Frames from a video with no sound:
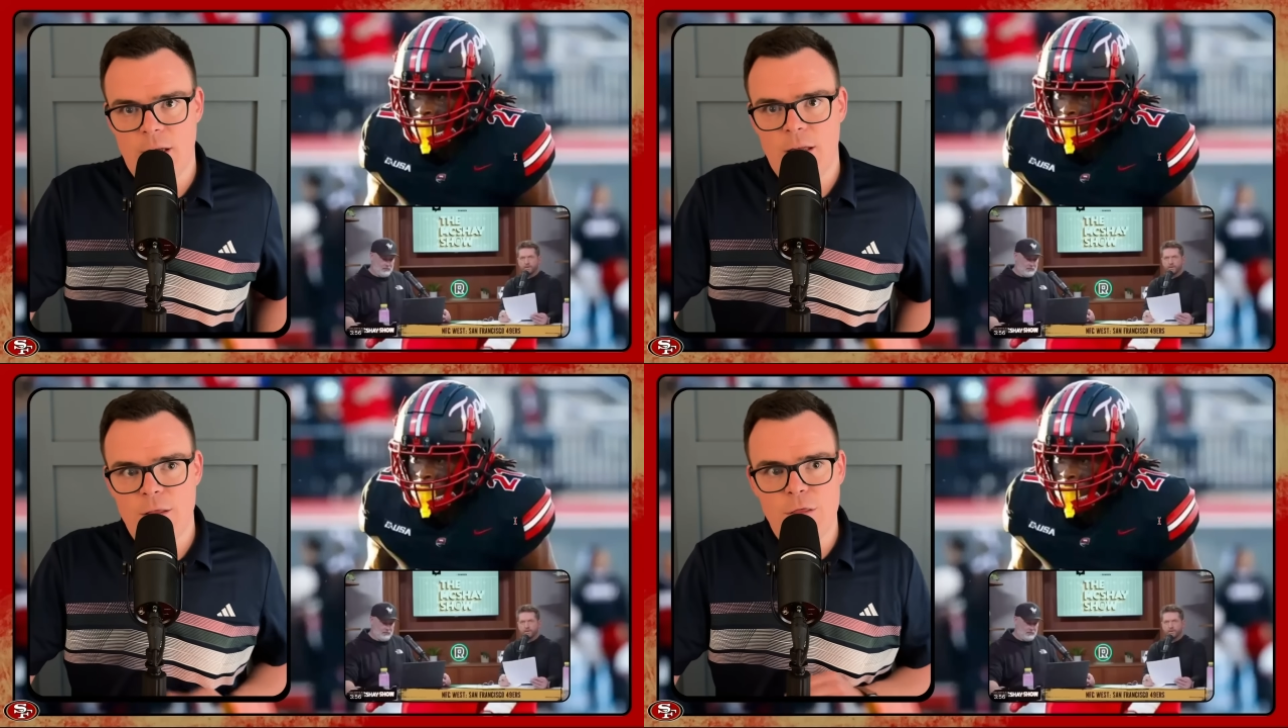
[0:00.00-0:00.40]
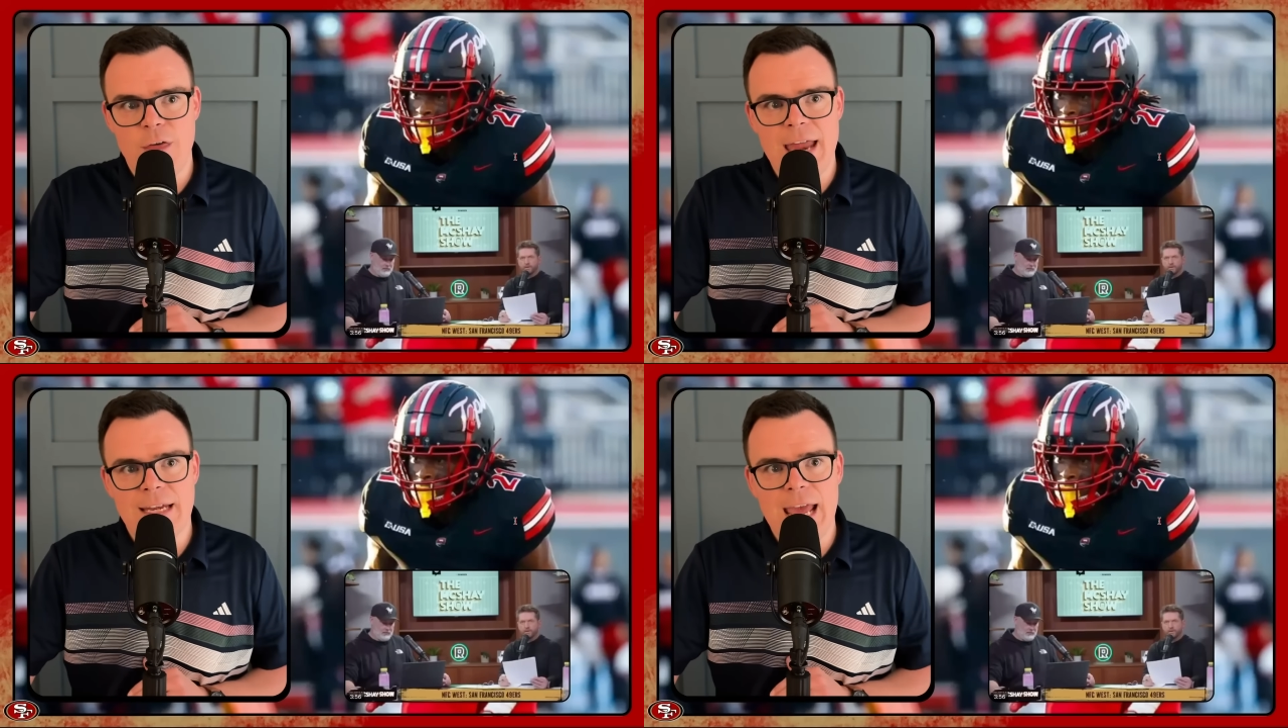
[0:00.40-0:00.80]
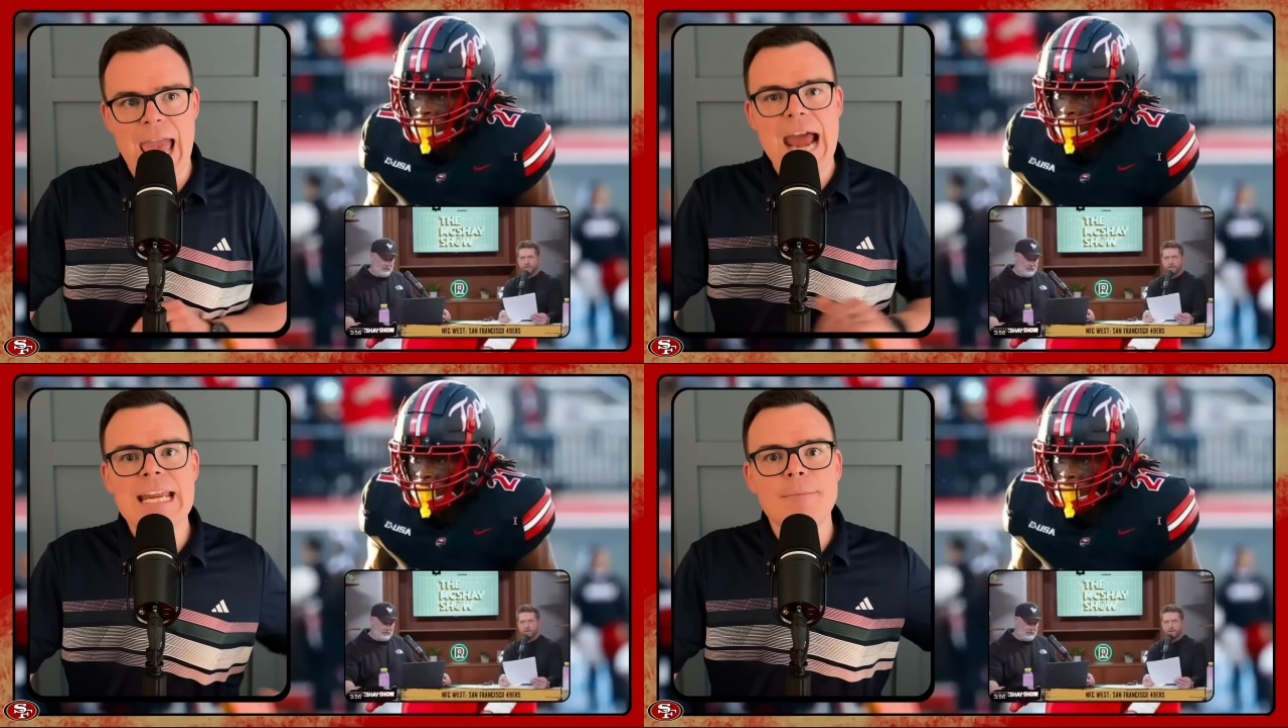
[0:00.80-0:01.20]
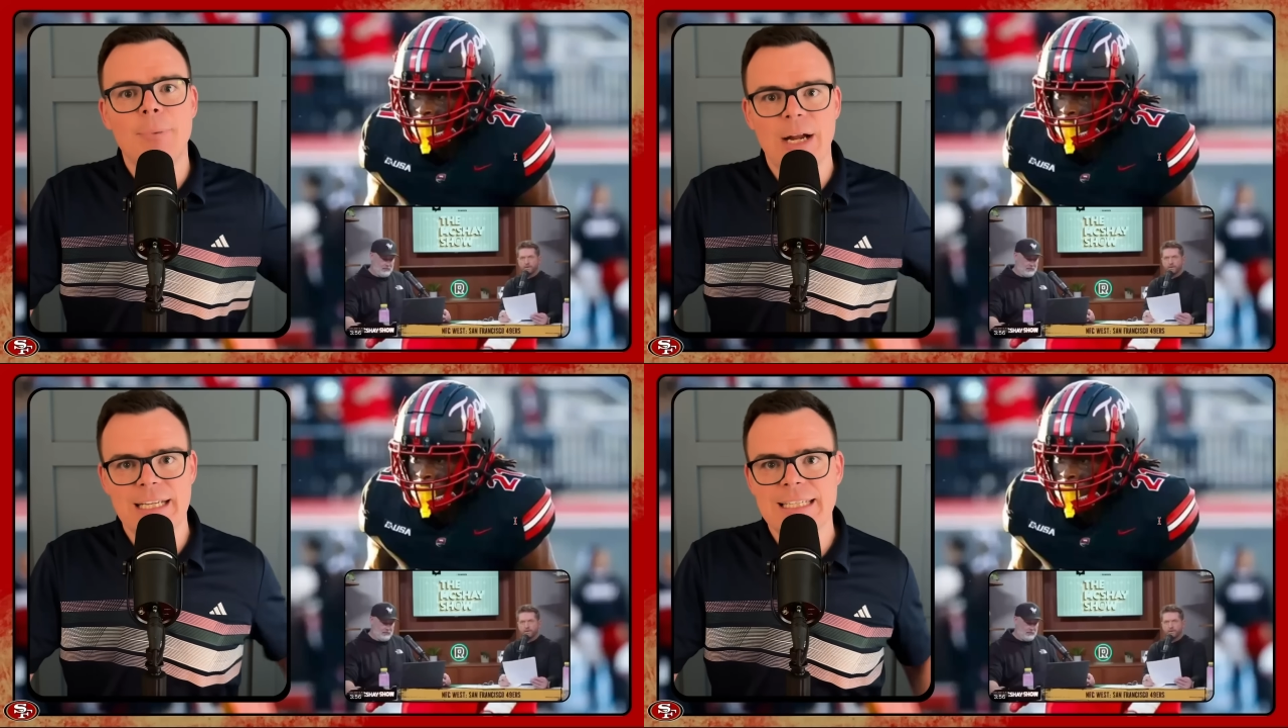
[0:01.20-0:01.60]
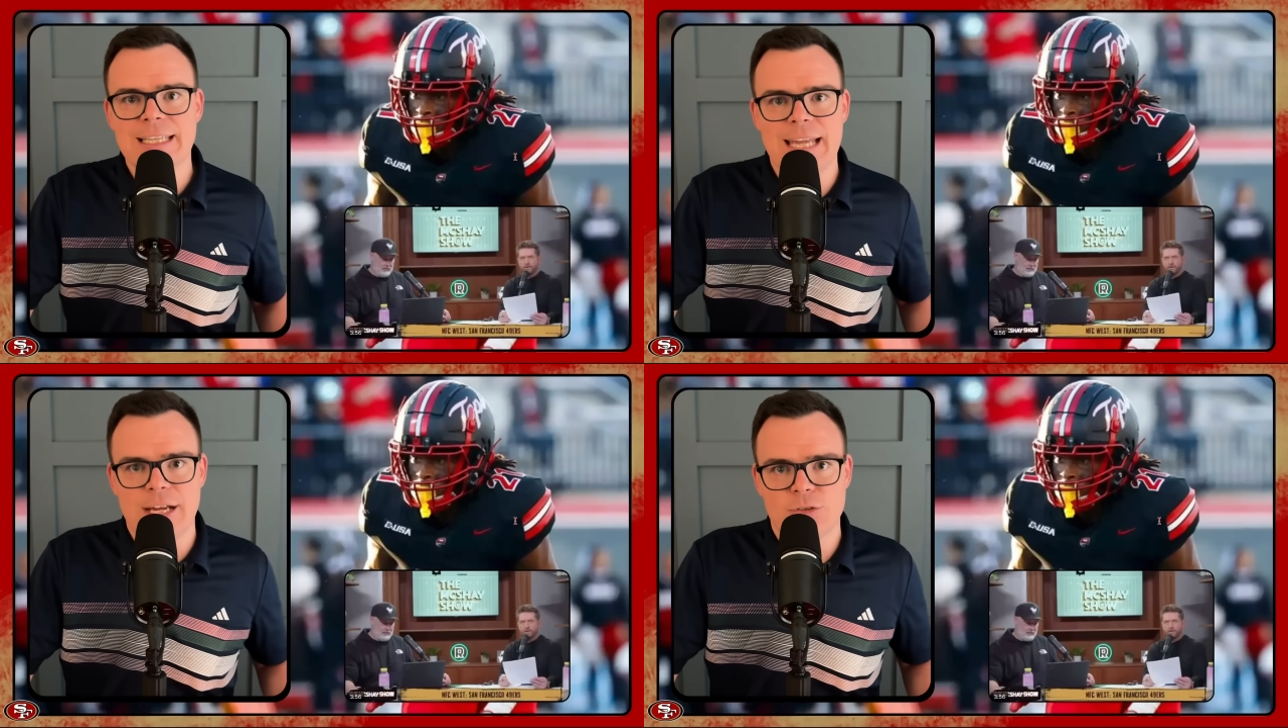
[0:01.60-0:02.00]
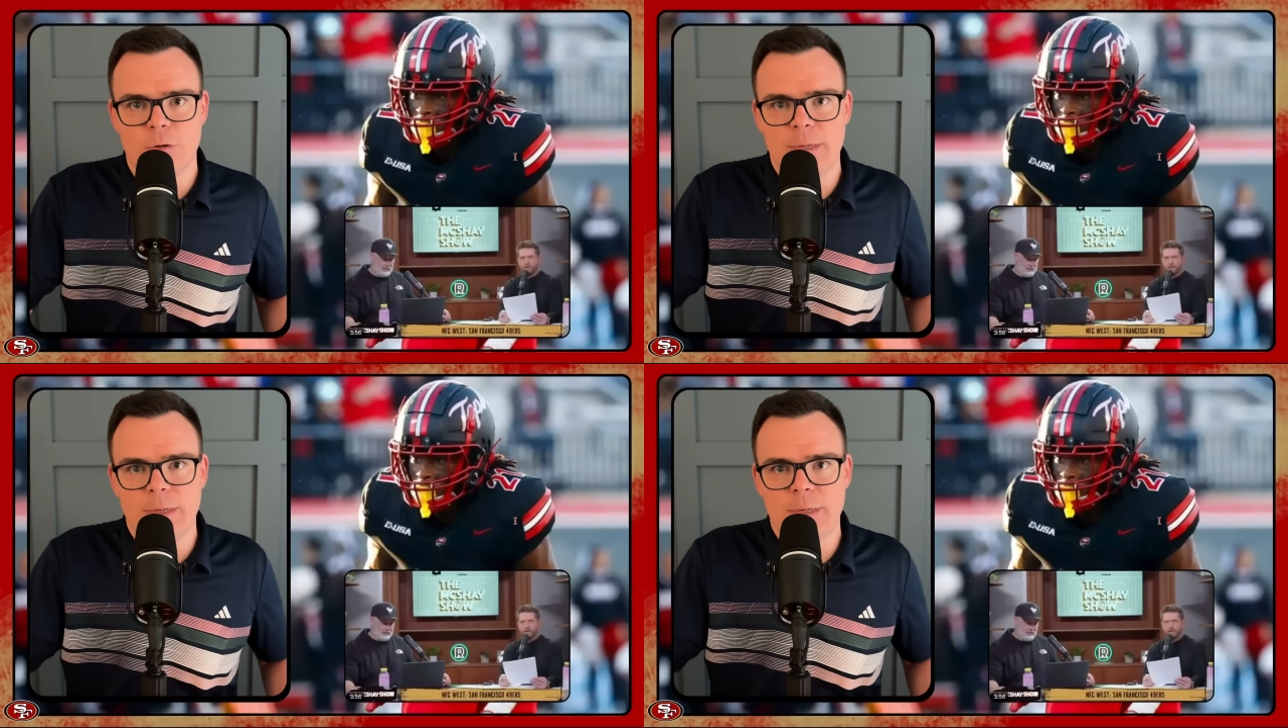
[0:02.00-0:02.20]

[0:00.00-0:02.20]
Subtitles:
than anybody in the national